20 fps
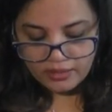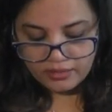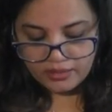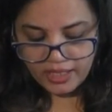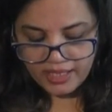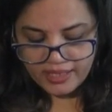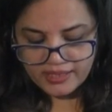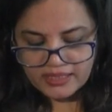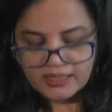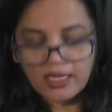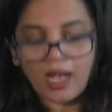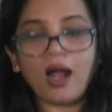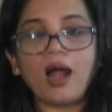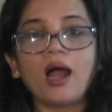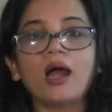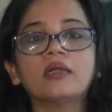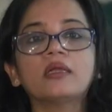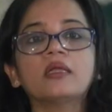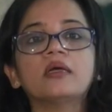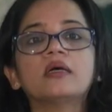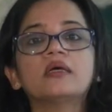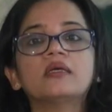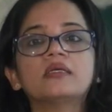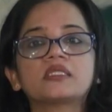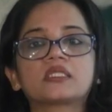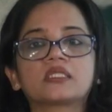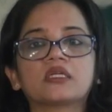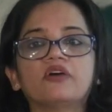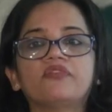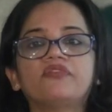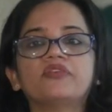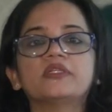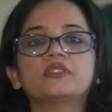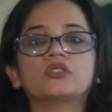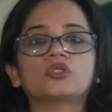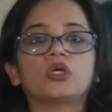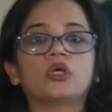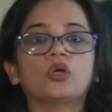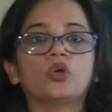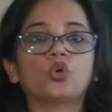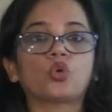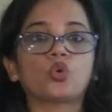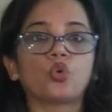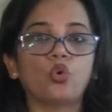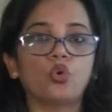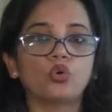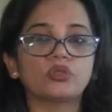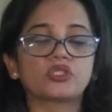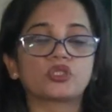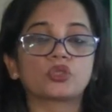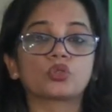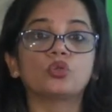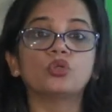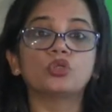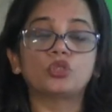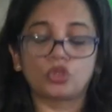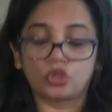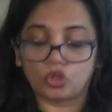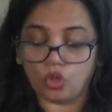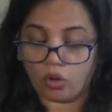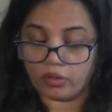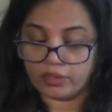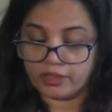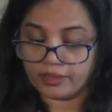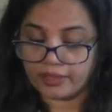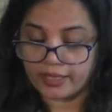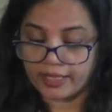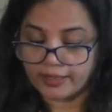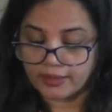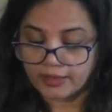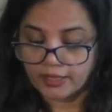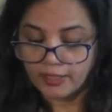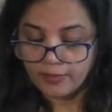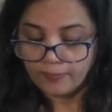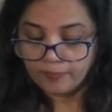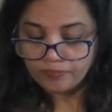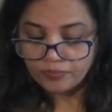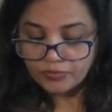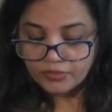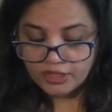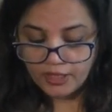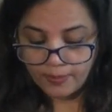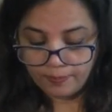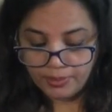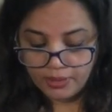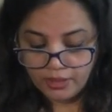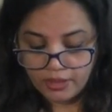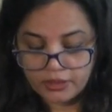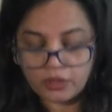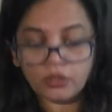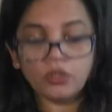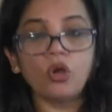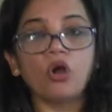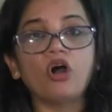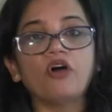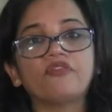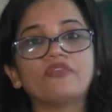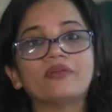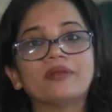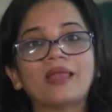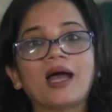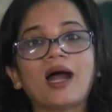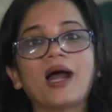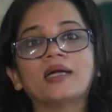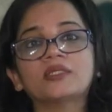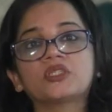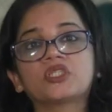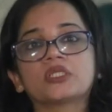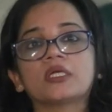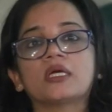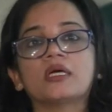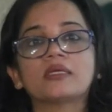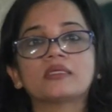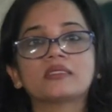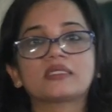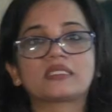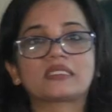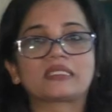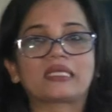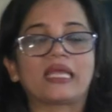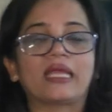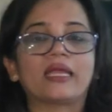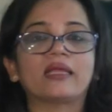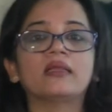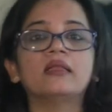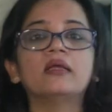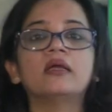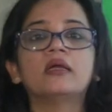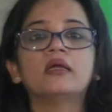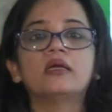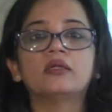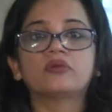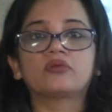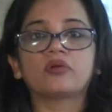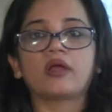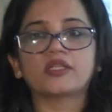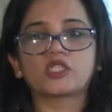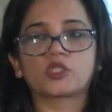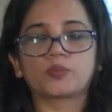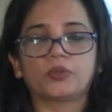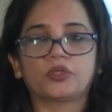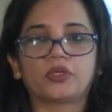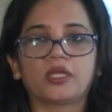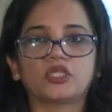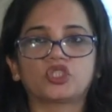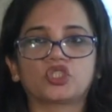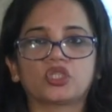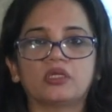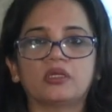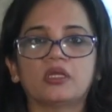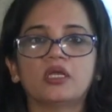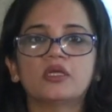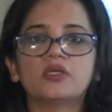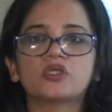These hard surface roads could tolerate the burden of large scale transportation.